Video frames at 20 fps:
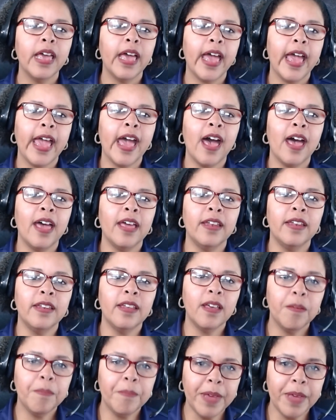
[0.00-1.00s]

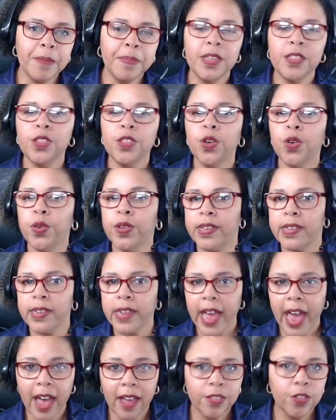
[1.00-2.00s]
And maybe those
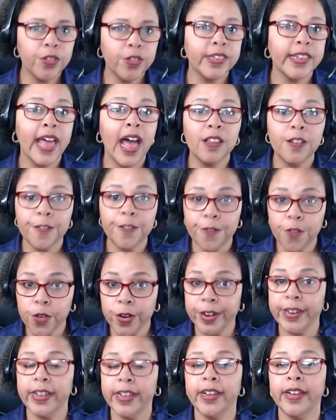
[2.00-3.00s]

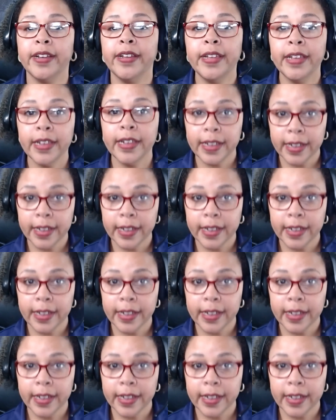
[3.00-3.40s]
California